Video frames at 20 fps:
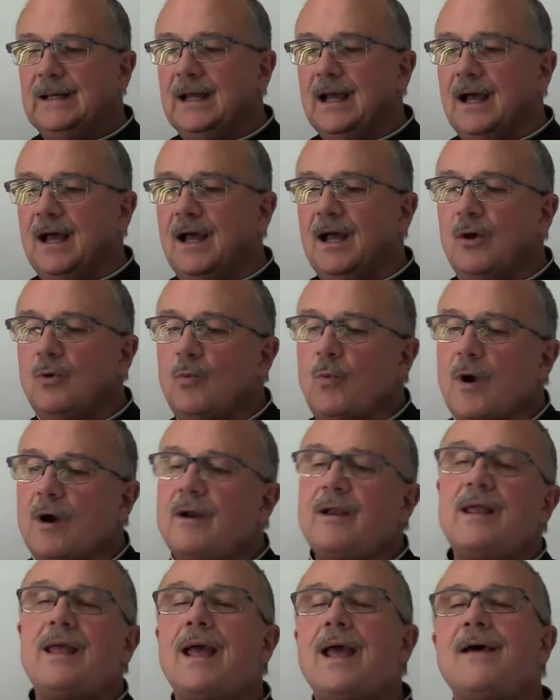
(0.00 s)
where
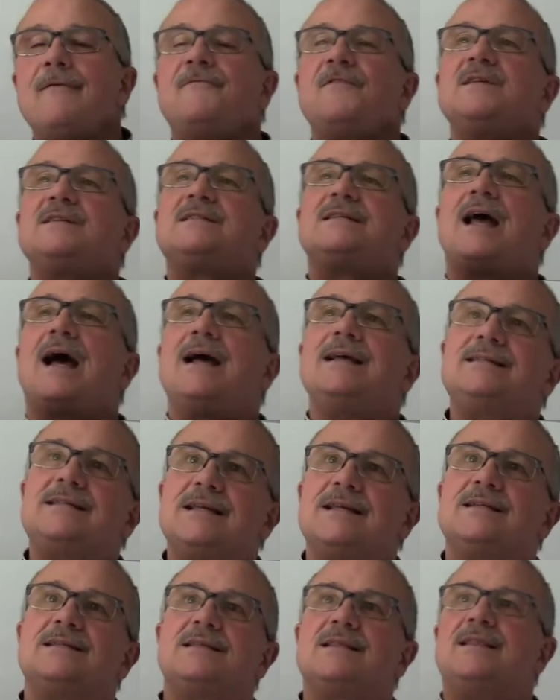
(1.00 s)
he
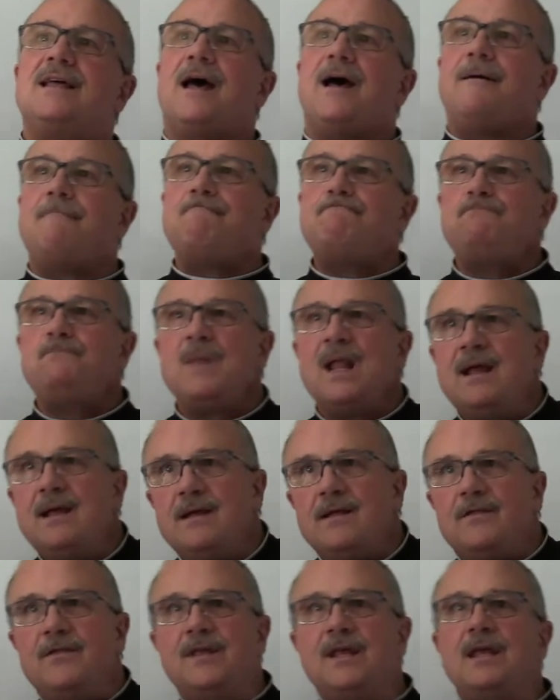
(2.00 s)
emphasizes then
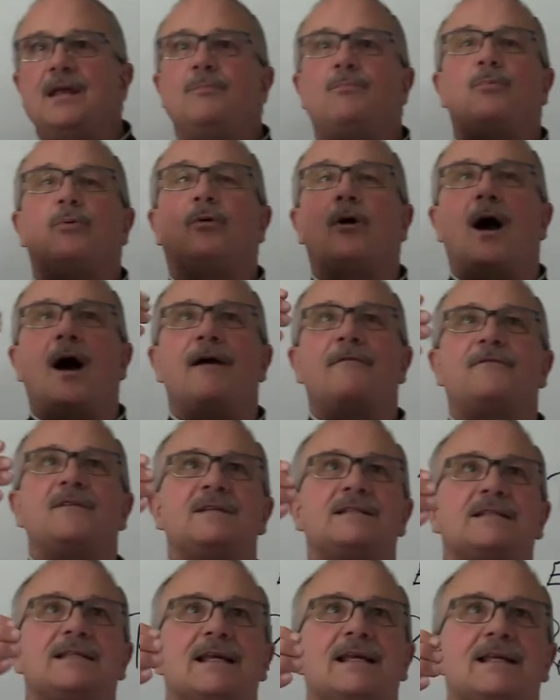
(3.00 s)
the
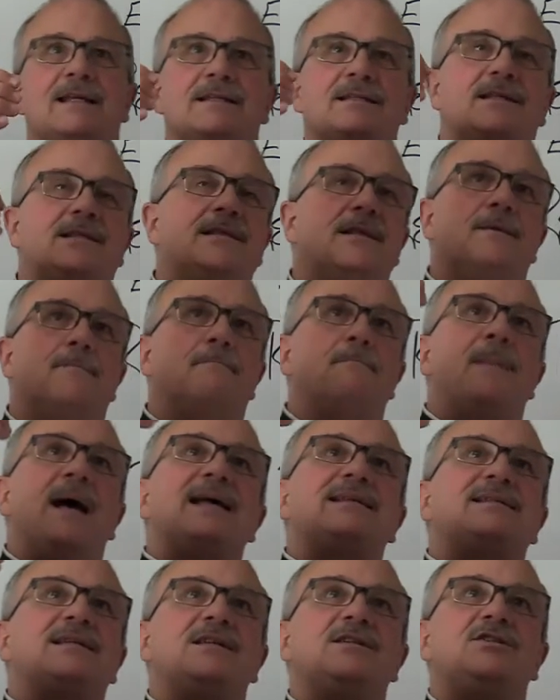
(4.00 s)
prophecies, the
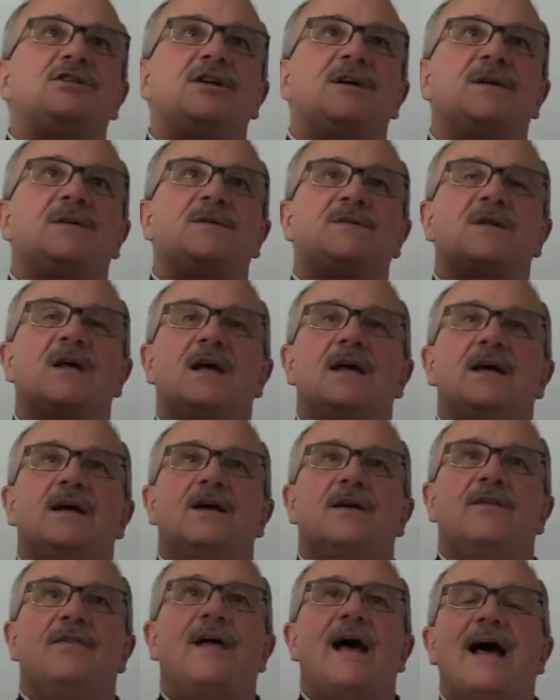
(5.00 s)
messages
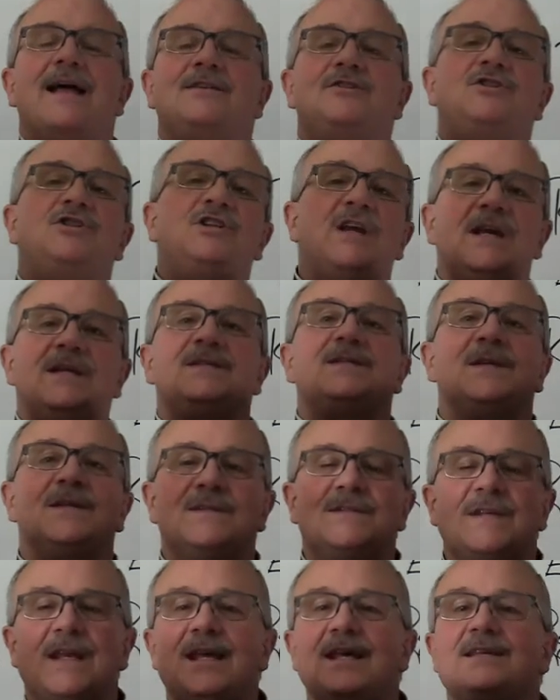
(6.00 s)
that
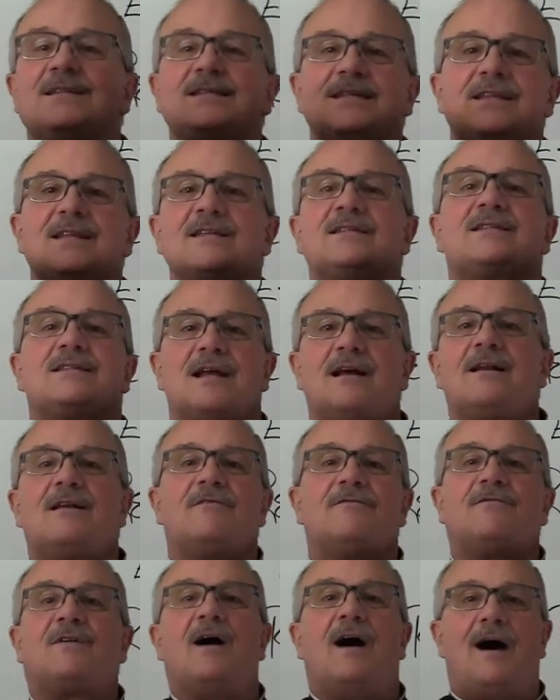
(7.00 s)
Jesus is the Son
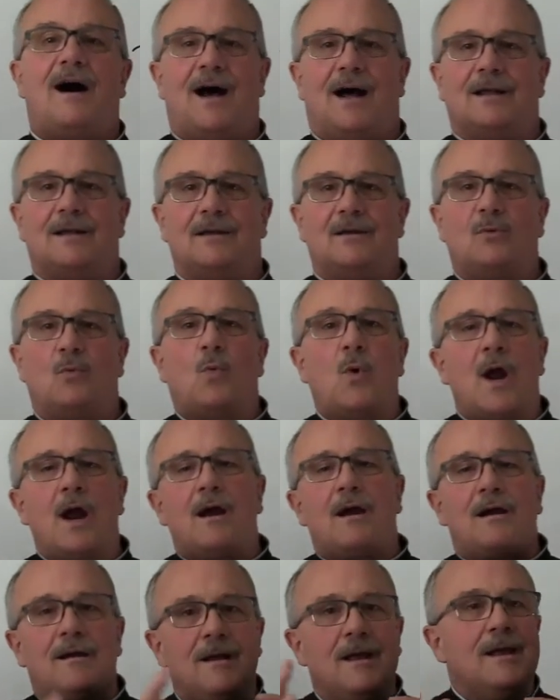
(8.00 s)
of God,
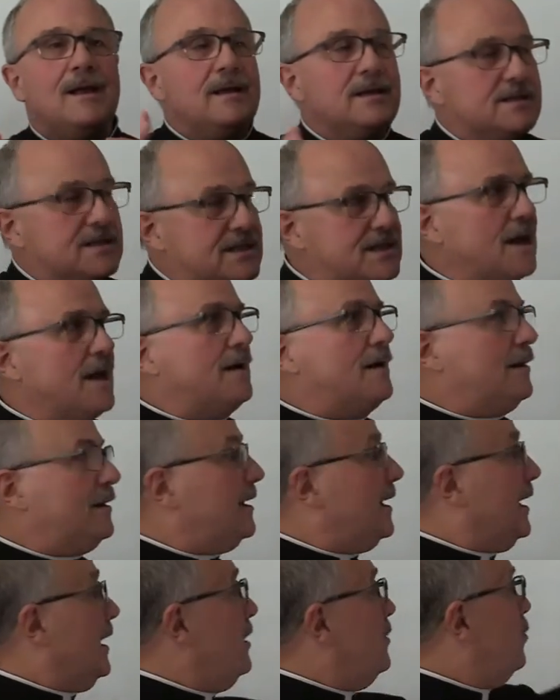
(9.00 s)
where
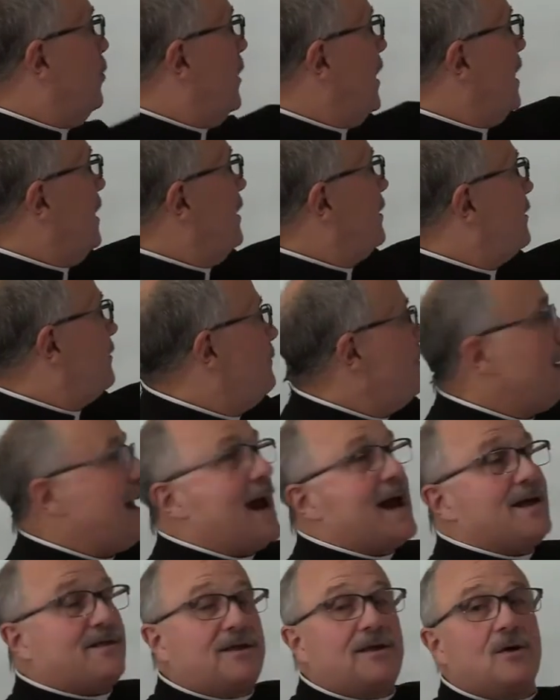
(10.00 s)
subtly with
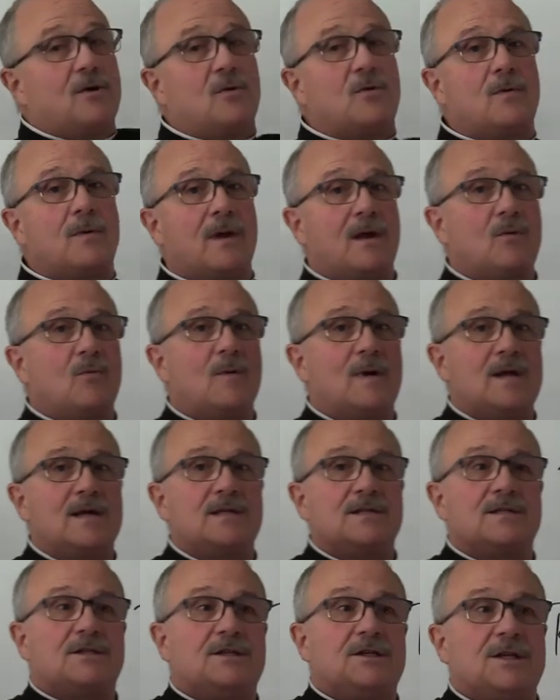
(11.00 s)
Matthew, it
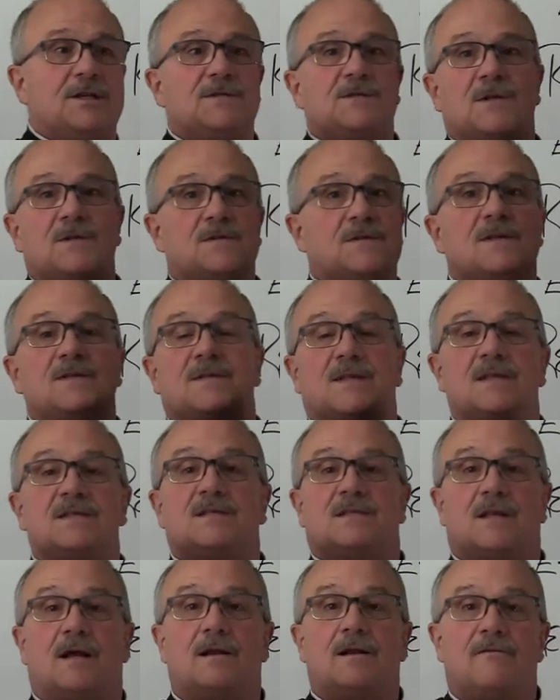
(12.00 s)
was Jesus is the
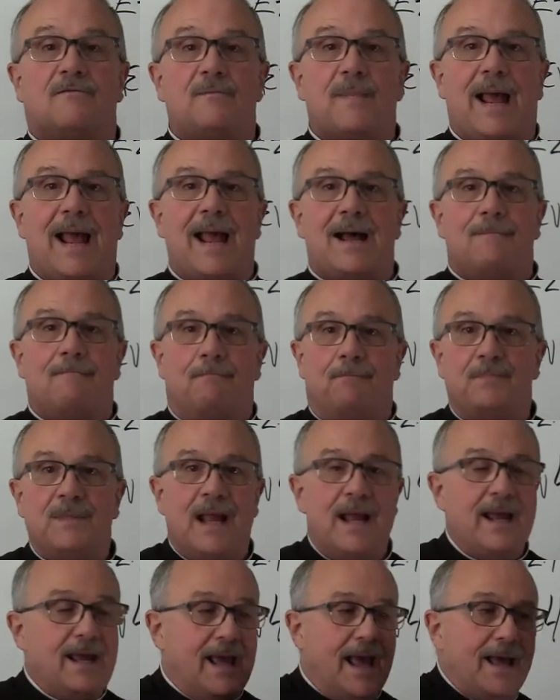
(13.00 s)
Son of Man
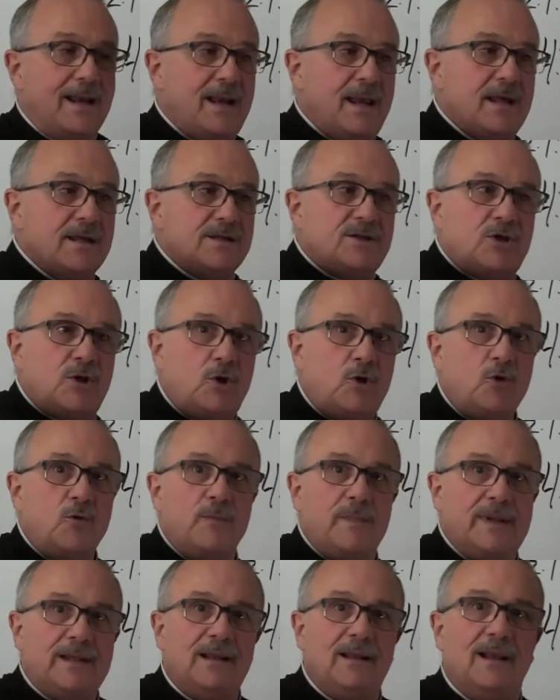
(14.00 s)
and his
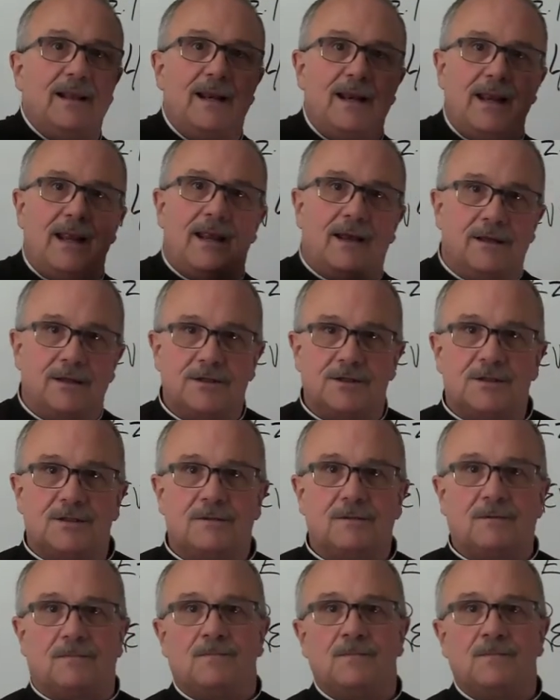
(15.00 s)
human lineage.